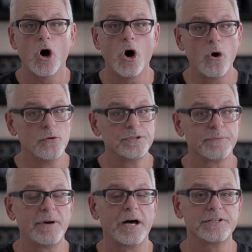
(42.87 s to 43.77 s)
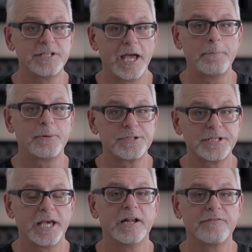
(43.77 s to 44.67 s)
owns about
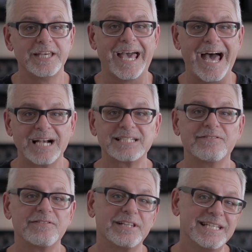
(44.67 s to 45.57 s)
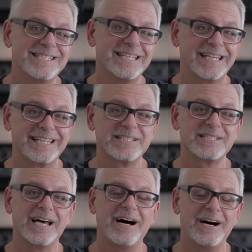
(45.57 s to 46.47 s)
10% of the active
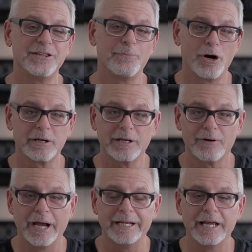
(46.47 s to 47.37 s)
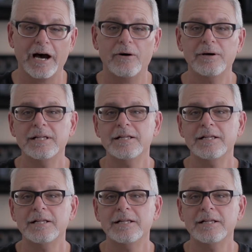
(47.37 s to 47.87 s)
listings on the market right now.